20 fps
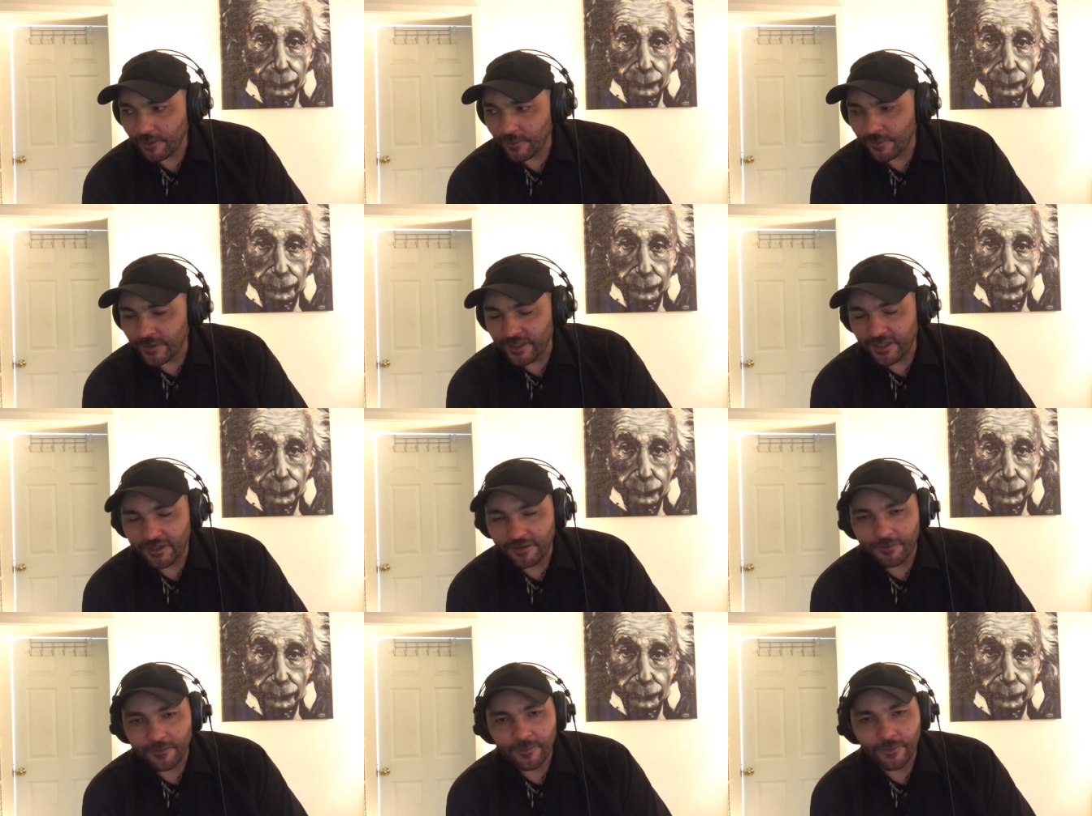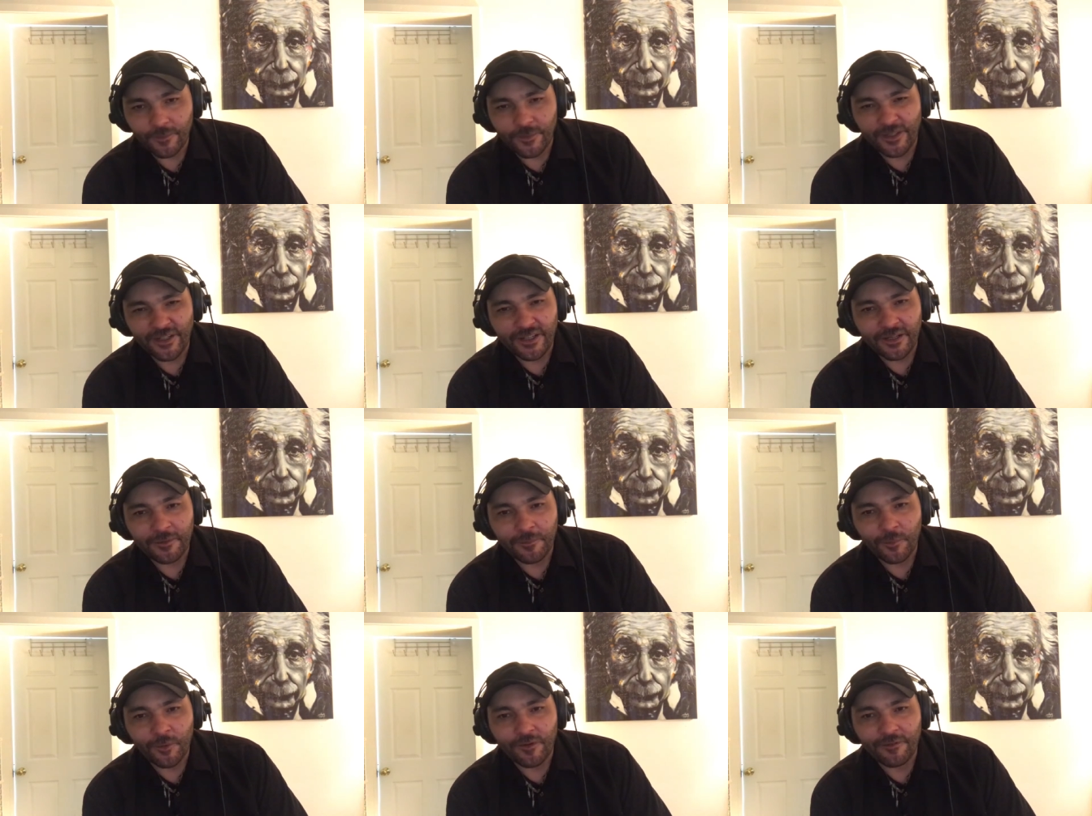We
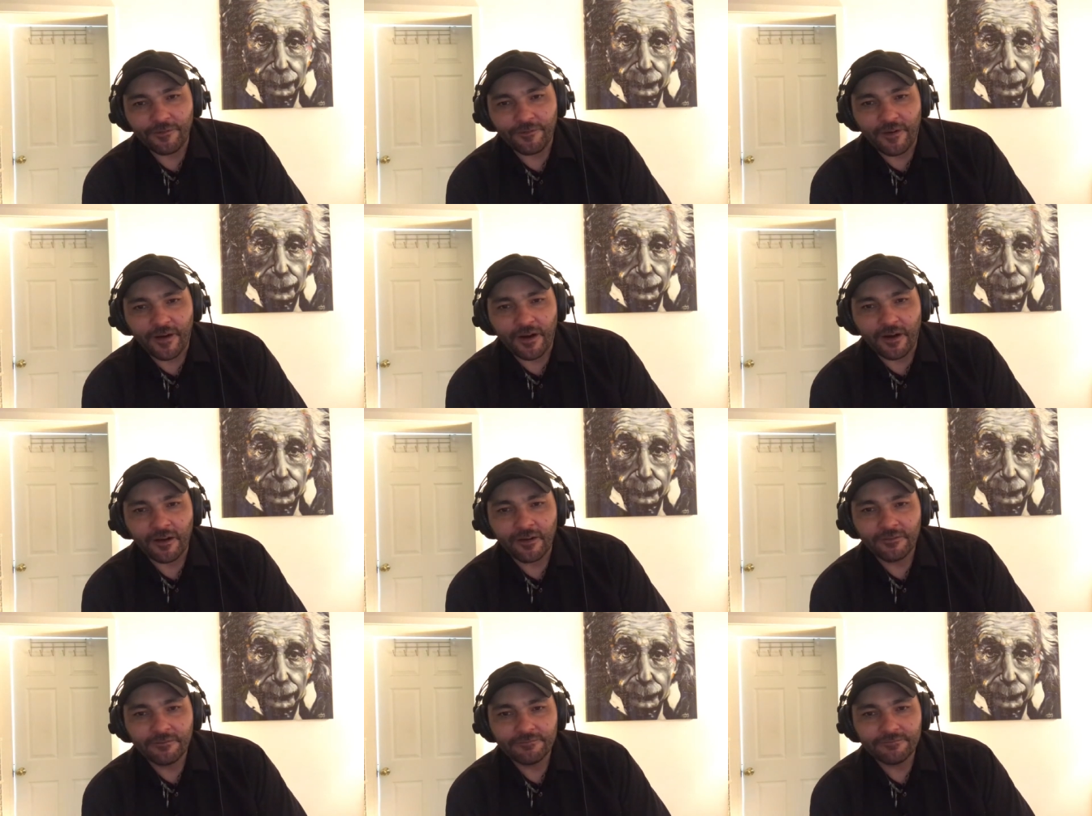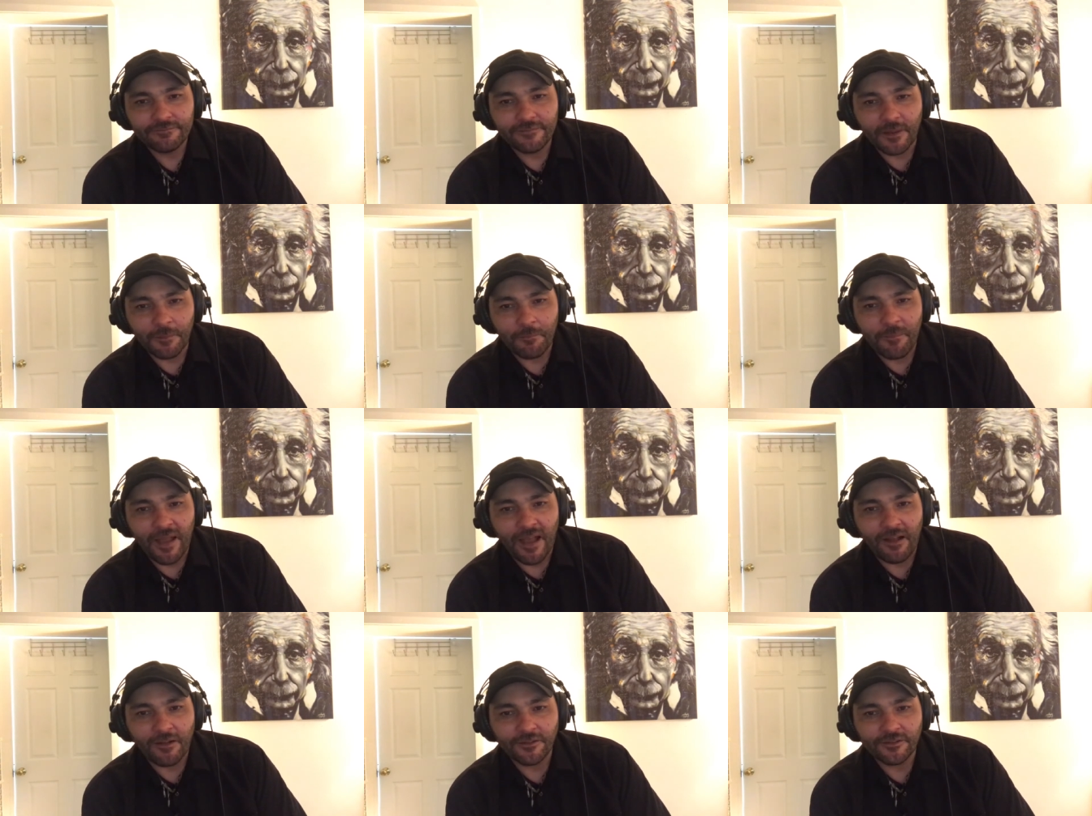need a more fair and
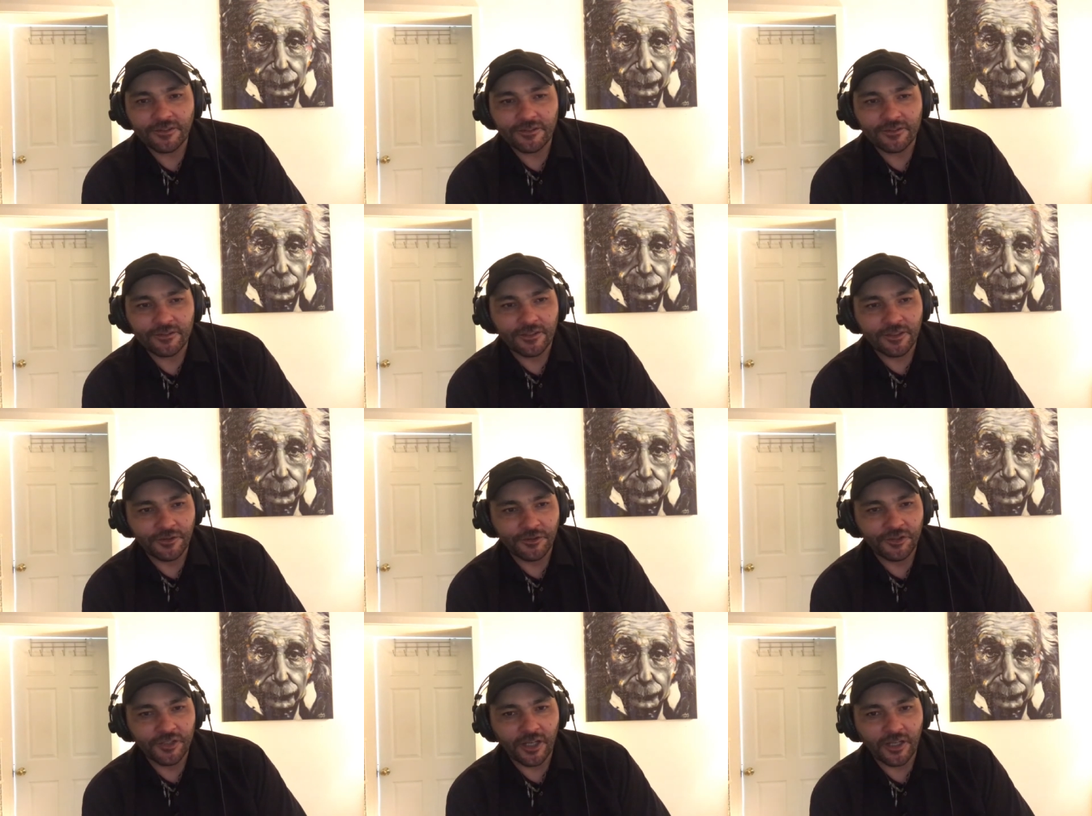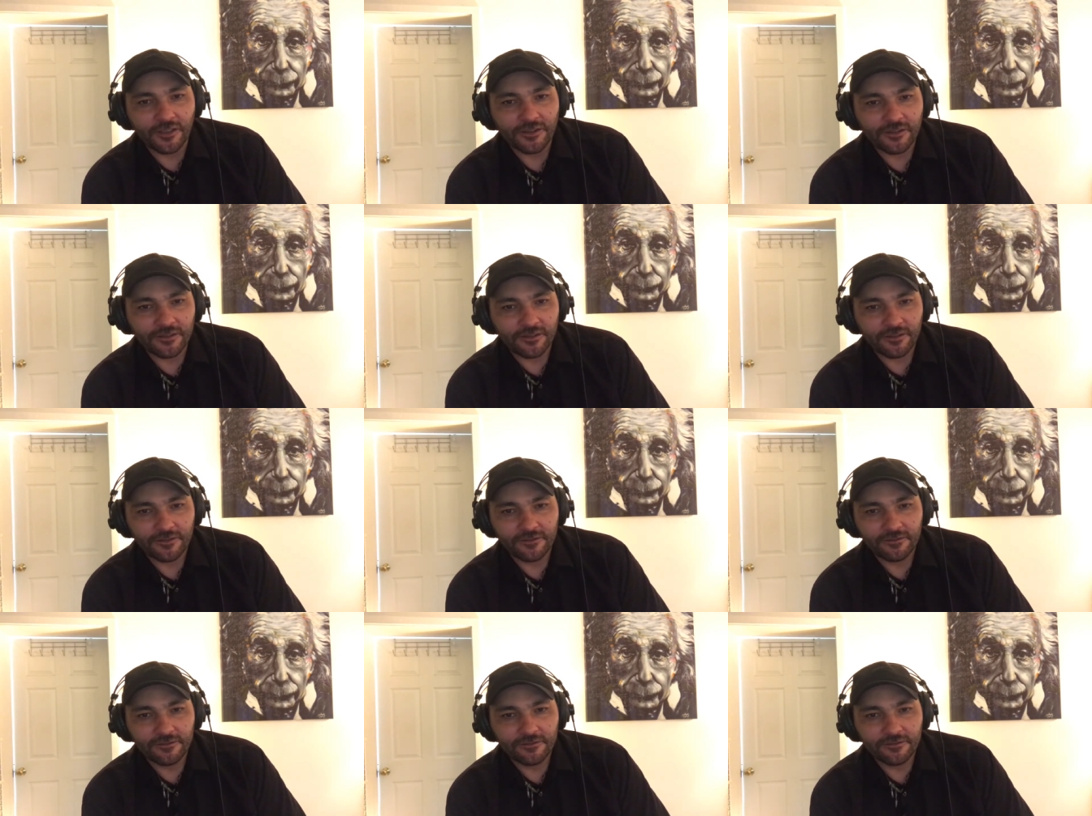balanced and just
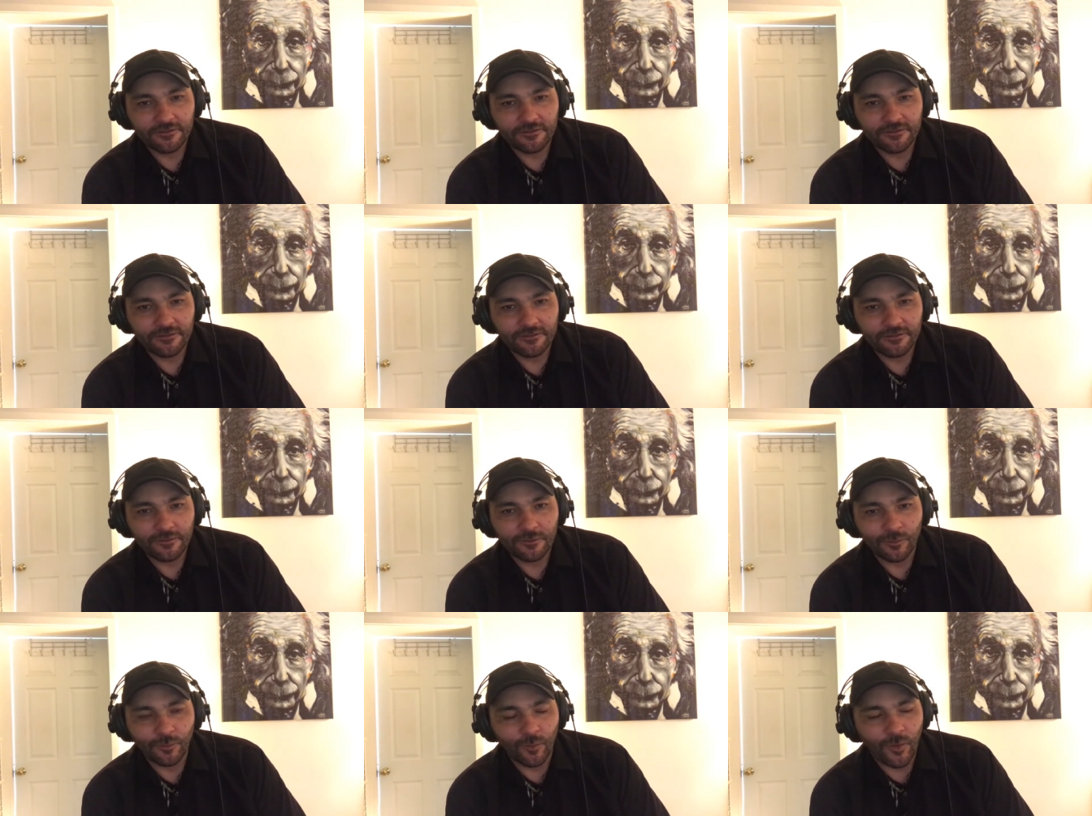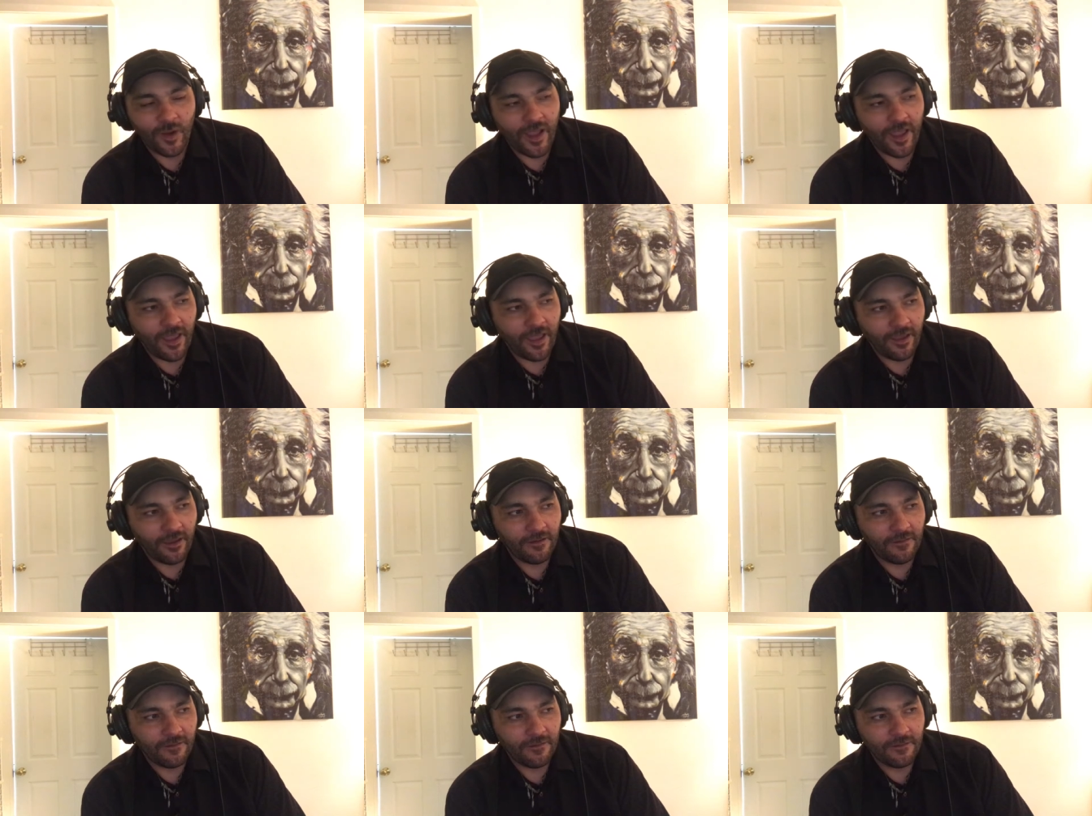way